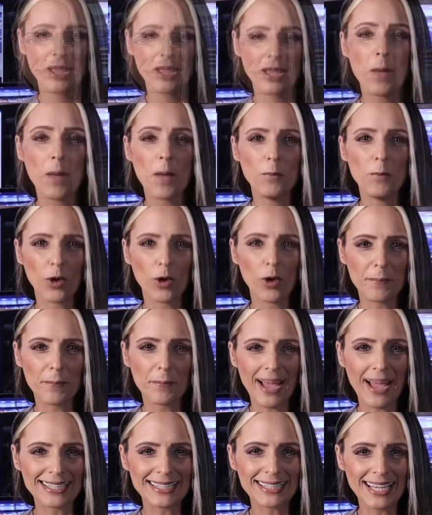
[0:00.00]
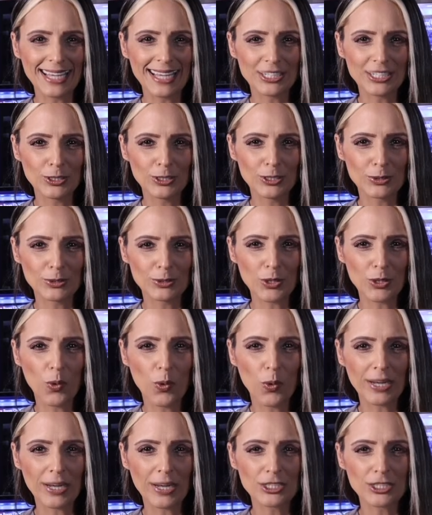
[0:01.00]
More Baghdad news.
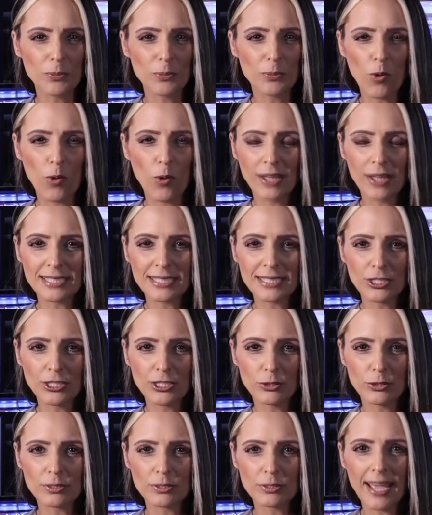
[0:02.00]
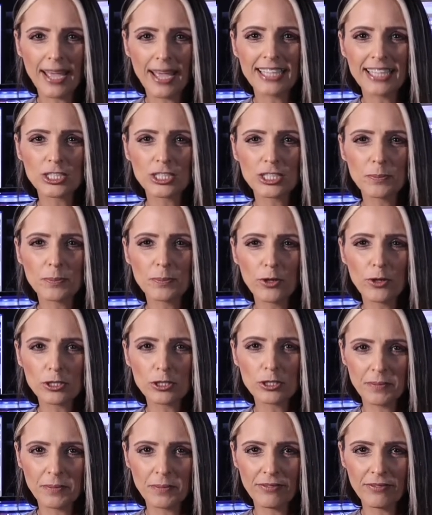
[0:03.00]
According to Mwanzi News, a
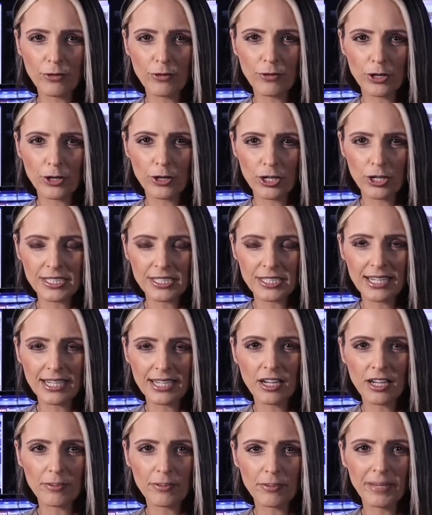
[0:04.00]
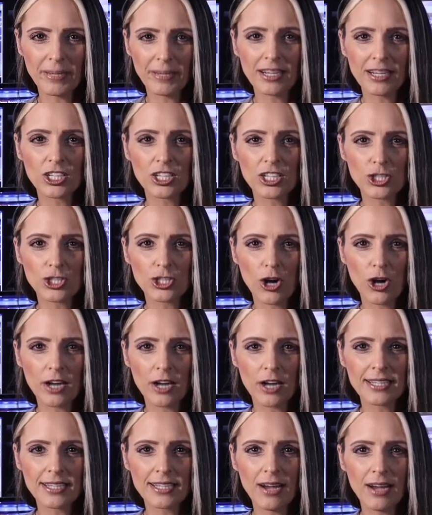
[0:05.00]
spokesman for the Kyrgyzstan government, Qatar
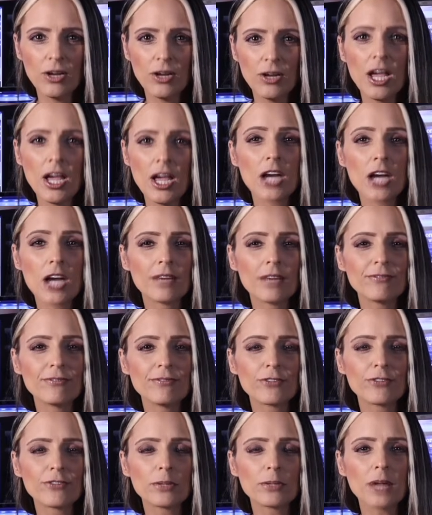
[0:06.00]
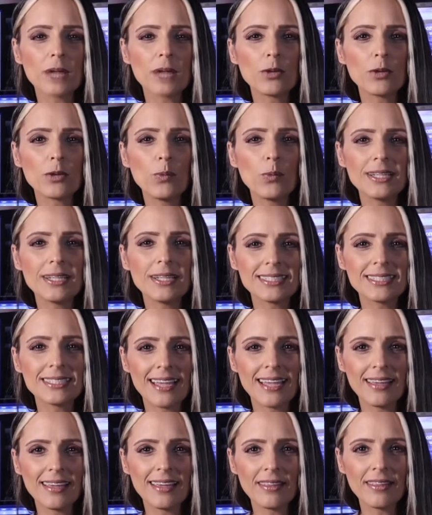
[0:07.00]
Adel, confirmed on
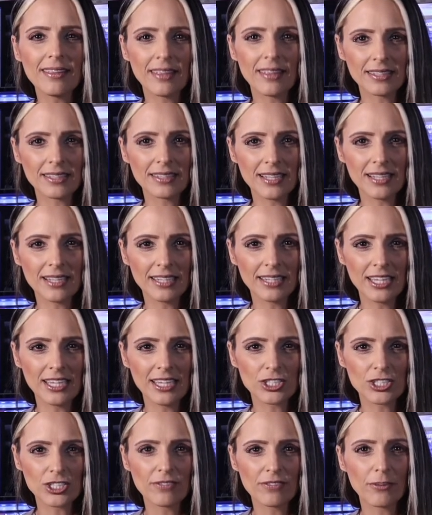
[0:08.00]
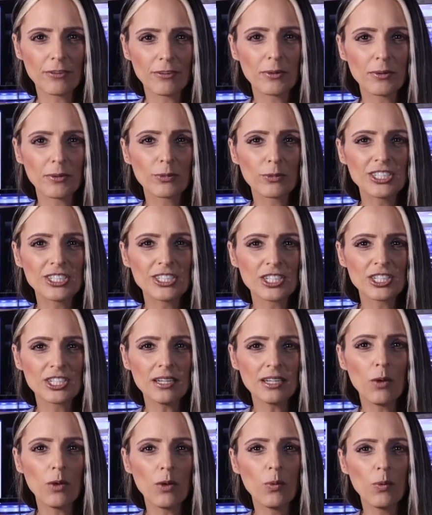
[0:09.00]
Wednesday that the delegation from the region
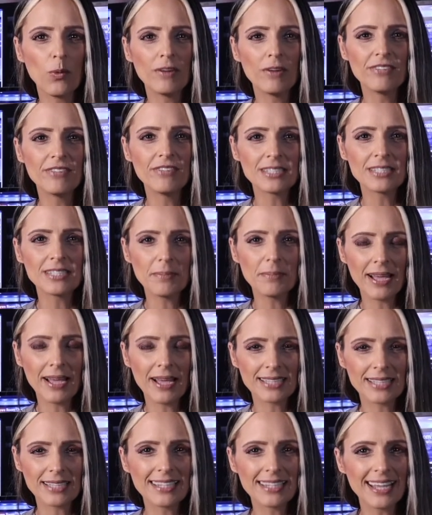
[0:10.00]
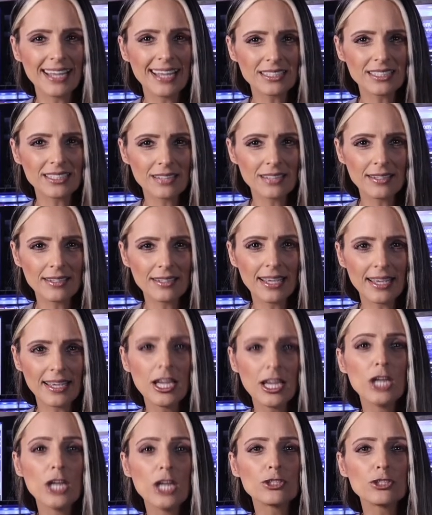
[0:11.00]
will visit Baghdad next Sunday
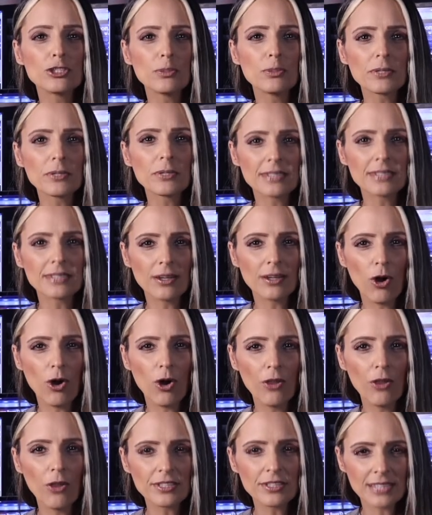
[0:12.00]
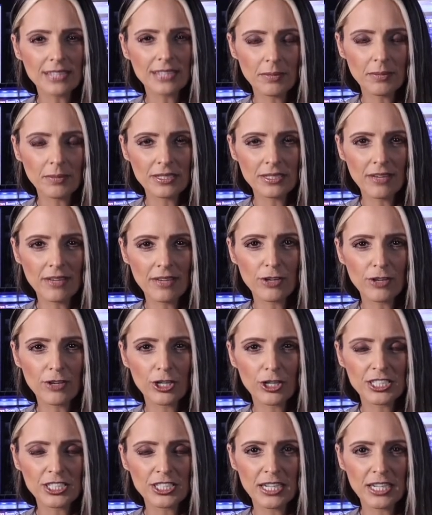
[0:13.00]
to present all the statements of
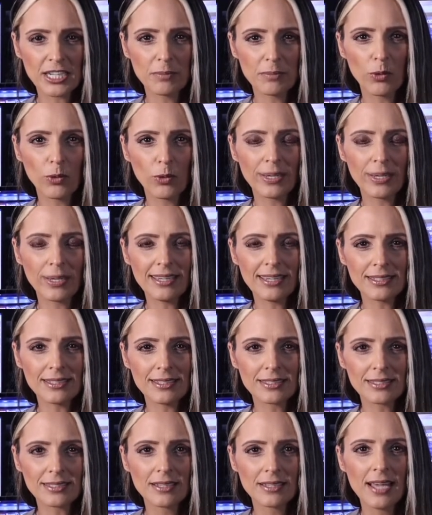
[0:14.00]
Kyrgyzstan employees.